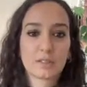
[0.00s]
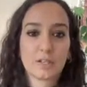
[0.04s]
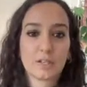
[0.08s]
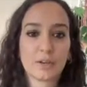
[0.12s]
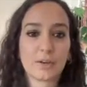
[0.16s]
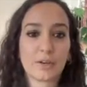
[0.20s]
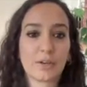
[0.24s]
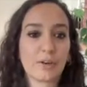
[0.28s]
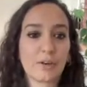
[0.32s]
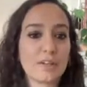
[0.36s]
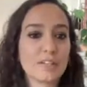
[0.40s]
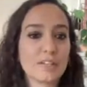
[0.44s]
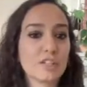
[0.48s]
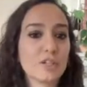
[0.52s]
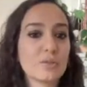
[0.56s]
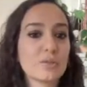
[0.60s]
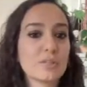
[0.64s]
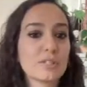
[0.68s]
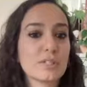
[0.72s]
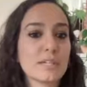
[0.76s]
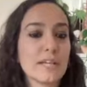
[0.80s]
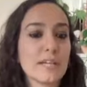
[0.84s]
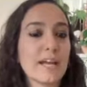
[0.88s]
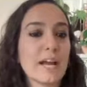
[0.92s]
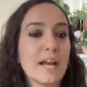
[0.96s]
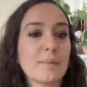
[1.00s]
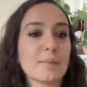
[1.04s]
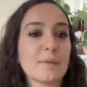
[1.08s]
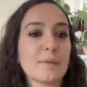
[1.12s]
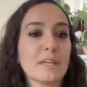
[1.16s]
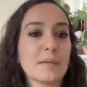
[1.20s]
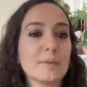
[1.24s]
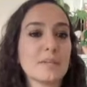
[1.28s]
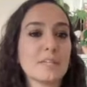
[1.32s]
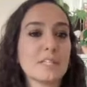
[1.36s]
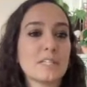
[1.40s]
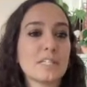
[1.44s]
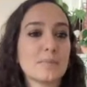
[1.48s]
Okay, great. So today I'm going
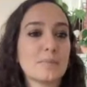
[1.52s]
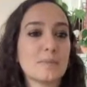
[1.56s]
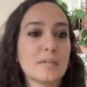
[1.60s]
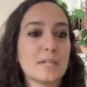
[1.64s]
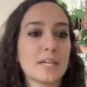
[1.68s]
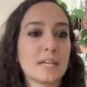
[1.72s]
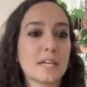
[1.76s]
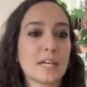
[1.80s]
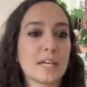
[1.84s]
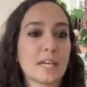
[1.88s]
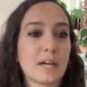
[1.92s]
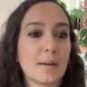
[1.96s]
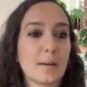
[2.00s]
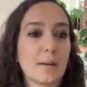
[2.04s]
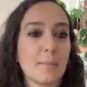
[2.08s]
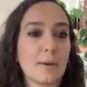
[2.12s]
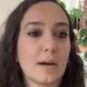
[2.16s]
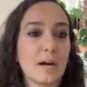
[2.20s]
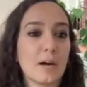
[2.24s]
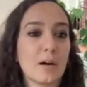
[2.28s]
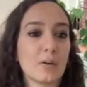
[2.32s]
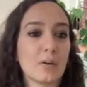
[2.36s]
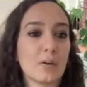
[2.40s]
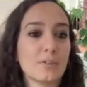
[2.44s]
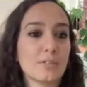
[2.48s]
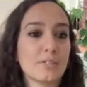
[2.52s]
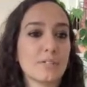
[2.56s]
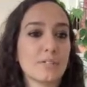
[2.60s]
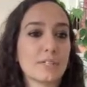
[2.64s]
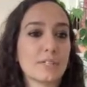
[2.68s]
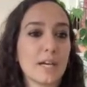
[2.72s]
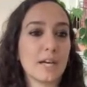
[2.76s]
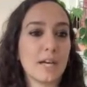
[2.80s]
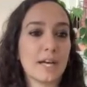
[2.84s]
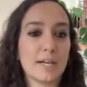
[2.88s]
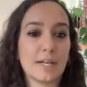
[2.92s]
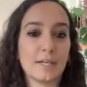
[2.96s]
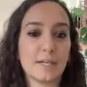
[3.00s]
to be speaking about
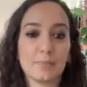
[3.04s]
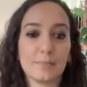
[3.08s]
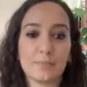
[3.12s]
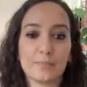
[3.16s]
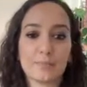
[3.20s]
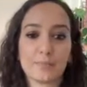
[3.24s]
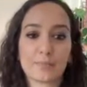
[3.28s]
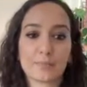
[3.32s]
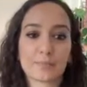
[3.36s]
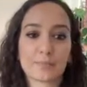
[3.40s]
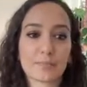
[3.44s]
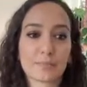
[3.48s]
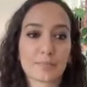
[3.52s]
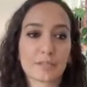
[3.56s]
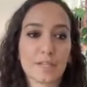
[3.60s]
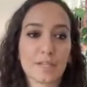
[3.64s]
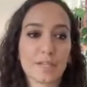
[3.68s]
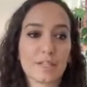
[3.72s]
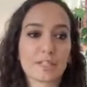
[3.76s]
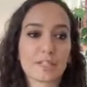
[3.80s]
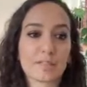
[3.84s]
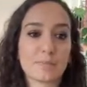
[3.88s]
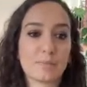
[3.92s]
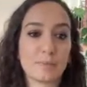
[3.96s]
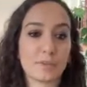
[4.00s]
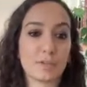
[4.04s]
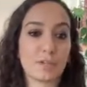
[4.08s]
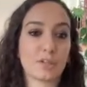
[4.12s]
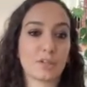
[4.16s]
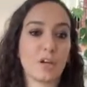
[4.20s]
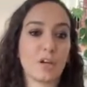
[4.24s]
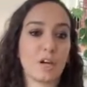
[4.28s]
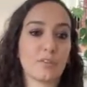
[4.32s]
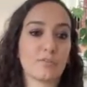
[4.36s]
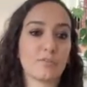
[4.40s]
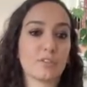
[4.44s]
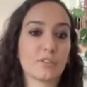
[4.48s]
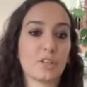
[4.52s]
um, this book
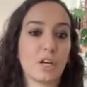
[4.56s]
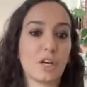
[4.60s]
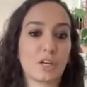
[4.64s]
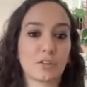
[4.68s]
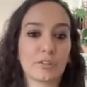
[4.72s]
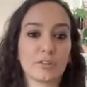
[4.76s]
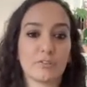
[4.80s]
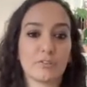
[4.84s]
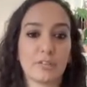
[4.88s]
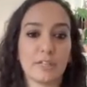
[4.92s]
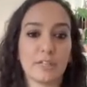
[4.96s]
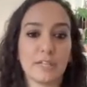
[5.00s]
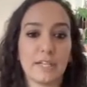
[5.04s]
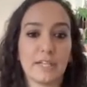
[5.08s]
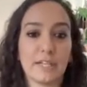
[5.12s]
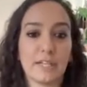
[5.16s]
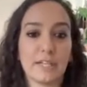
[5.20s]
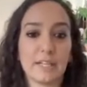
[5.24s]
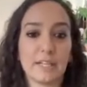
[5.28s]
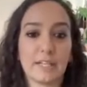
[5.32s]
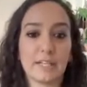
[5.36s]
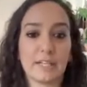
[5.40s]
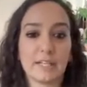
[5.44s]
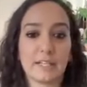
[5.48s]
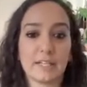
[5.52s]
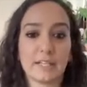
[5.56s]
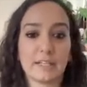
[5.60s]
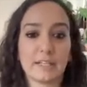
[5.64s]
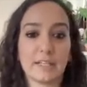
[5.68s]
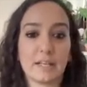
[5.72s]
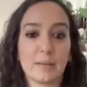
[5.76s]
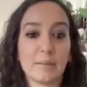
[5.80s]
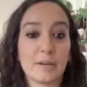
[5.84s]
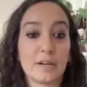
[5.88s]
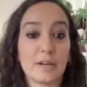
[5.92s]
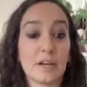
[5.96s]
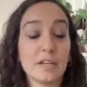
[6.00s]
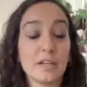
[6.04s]
on photography in
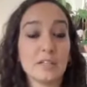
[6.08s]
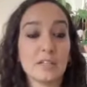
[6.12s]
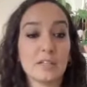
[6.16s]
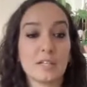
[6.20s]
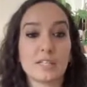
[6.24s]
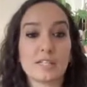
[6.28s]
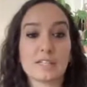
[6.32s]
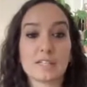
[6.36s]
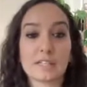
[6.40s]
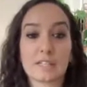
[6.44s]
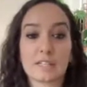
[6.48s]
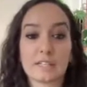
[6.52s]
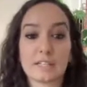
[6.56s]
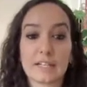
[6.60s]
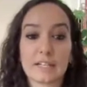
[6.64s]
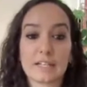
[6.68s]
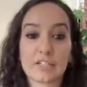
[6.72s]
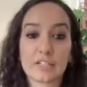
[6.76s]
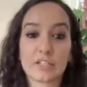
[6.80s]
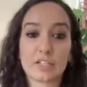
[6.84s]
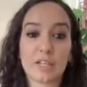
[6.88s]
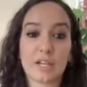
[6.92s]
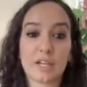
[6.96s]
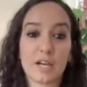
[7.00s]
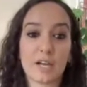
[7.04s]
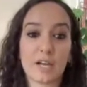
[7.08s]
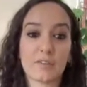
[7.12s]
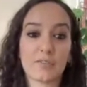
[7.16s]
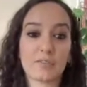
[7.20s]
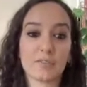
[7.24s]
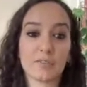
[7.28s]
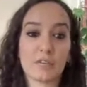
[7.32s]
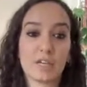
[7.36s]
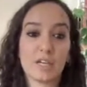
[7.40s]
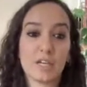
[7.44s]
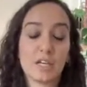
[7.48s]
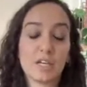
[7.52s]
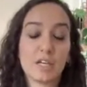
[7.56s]
Lebanon. It's a collection of
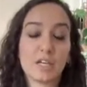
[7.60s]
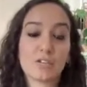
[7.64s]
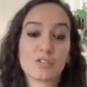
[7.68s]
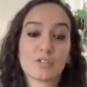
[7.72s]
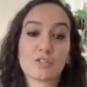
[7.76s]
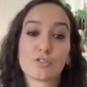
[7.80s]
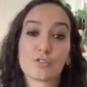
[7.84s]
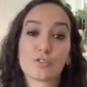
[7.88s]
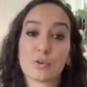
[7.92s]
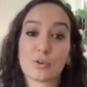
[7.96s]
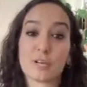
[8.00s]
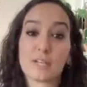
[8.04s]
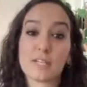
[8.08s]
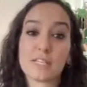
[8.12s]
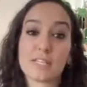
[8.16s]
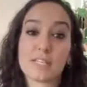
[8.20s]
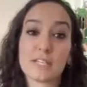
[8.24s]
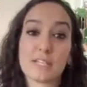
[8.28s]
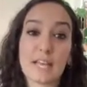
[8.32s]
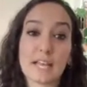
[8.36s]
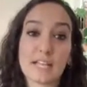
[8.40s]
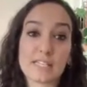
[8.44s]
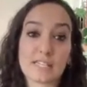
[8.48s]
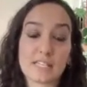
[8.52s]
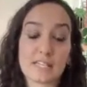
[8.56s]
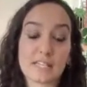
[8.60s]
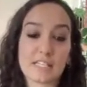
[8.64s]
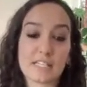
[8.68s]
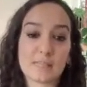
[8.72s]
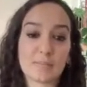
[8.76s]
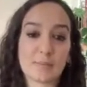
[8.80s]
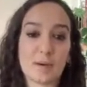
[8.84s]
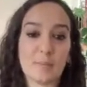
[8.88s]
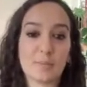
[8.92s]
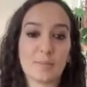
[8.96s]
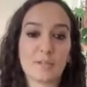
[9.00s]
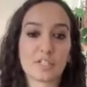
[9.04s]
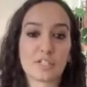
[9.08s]
stories and essays
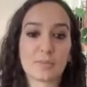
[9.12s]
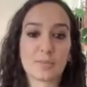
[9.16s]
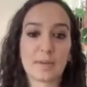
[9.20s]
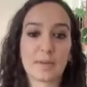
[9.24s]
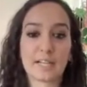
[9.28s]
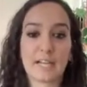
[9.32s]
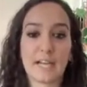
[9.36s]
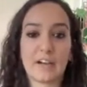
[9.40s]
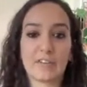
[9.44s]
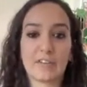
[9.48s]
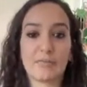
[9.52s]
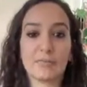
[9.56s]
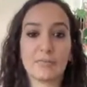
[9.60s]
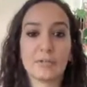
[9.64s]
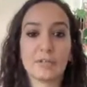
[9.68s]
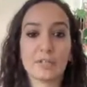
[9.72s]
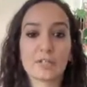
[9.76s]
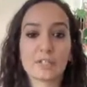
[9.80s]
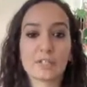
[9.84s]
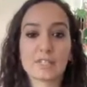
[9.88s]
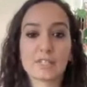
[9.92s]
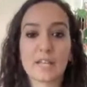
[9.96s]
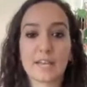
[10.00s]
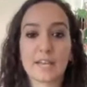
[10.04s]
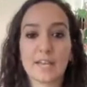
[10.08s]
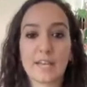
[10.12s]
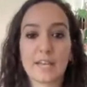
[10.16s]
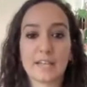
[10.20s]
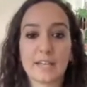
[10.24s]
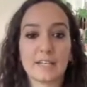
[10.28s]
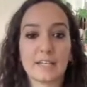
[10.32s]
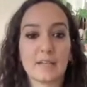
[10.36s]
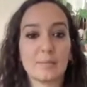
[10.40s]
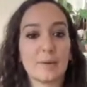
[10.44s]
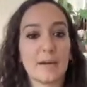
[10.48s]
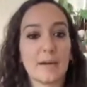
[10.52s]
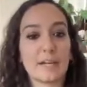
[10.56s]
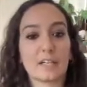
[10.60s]
published by Kaph Books and
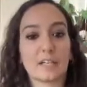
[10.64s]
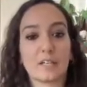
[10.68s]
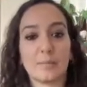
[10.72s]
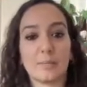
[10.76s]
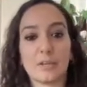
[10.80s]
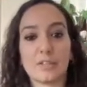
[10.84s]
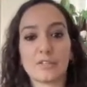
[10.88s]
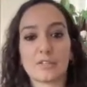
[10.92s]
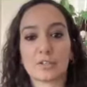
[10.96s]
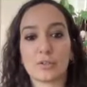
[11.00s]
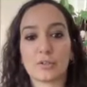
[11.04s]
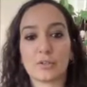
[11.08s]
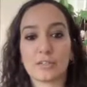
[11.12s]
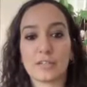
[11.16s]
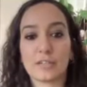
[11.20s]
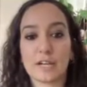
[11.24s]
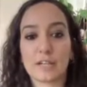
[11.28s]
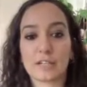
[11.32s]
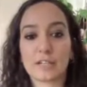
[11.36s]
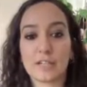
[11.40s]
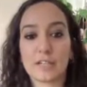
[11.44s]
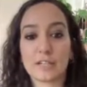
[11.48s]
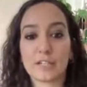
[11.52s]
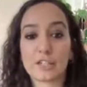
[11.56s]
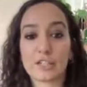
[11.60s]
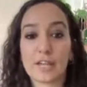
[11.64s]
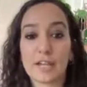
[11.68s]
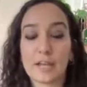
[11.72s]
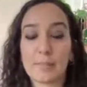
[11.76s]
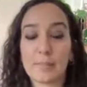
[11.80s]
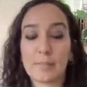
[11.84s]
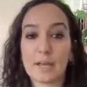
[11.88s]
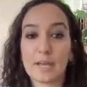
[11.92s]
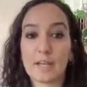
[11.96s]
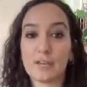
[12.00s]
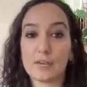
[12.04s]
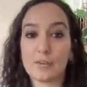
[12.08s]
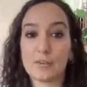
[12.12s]
edited by Clemence Cottard Hachem
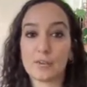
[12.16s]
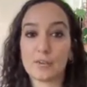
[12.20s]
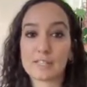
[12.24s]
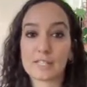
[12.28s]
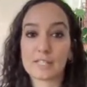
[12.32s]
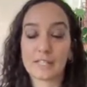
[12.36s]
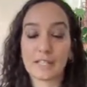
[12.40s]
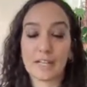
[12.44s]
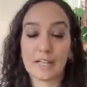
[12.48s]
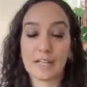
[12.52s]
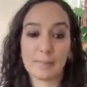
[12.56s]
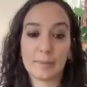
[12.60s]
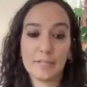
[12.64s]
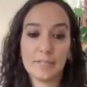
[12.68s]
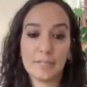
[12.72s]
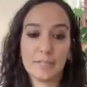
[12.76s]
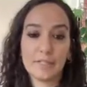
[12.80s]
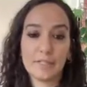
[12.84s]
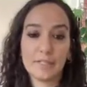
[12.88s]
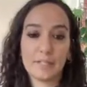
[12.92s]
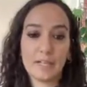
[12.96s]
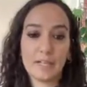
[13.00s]
and Noor Salameh.